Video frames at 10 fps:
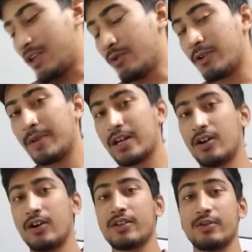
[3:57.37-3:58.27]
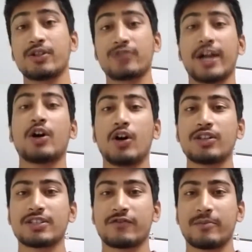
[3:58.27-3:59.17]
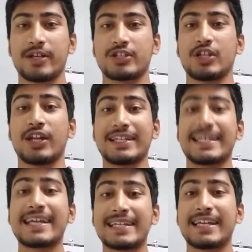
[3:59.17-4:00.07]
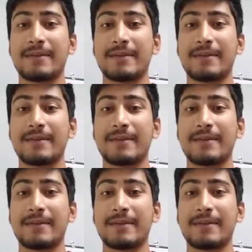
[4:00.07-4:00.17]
you want to track all this information on a day-to-day